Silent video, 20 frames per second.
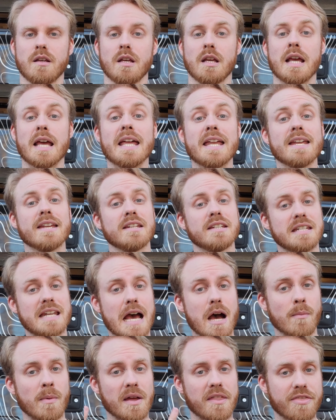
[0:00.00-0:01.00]
And
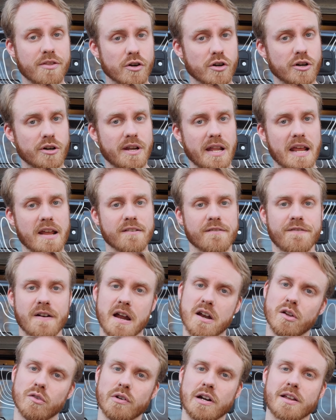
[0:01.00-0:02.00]
now my third and
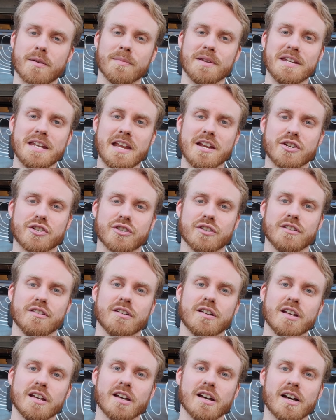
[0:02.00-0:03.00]
final recommendation
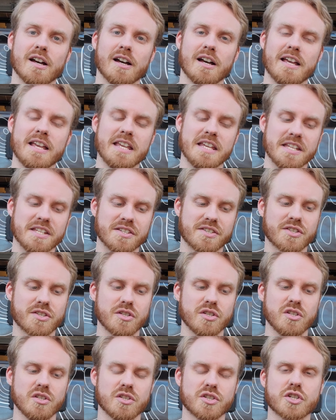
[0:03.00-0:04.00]
is
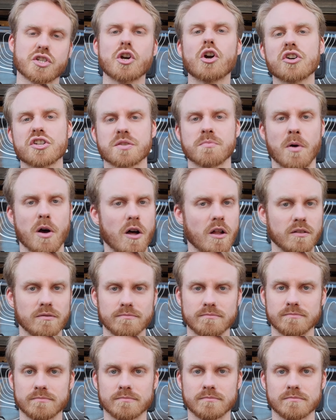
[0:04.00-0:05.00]
start small.
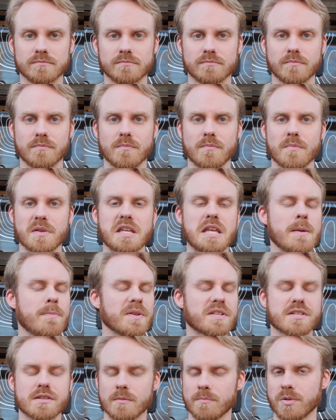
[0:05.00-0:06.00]
Keep
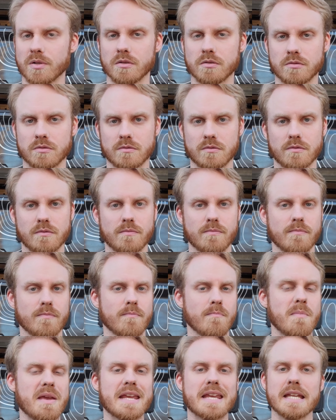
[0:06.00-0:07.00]
it simple.
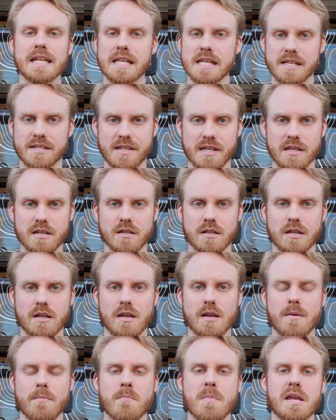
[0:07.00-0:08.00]
Make it easy.
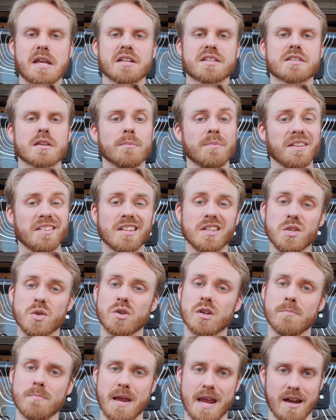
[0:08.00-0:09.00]
Make it something that you
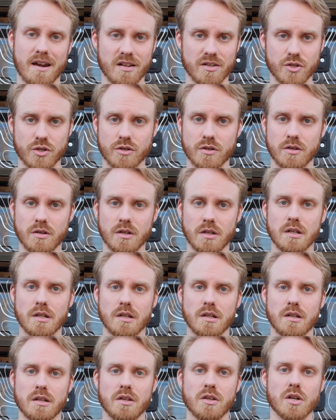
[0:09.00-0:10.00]
can manage.
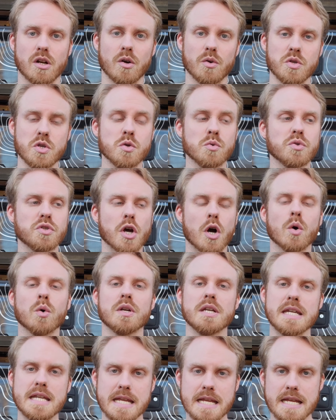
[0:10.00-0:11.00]
You don't
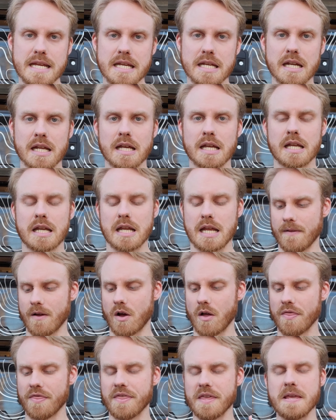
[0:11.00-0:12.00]
need
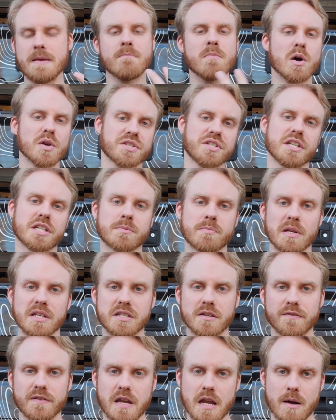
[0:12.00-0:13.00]
the most
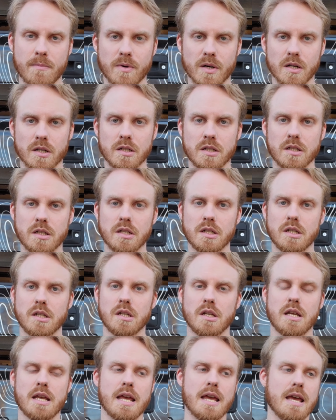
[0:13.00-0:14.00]
expensive camera
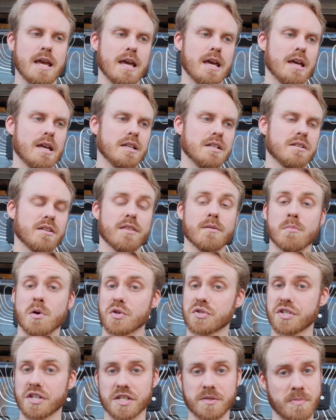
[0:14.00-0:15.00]
and the
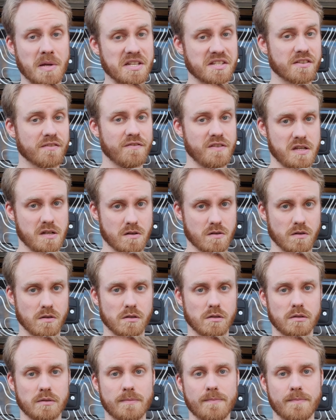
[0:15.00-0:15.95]
most expensive vehicle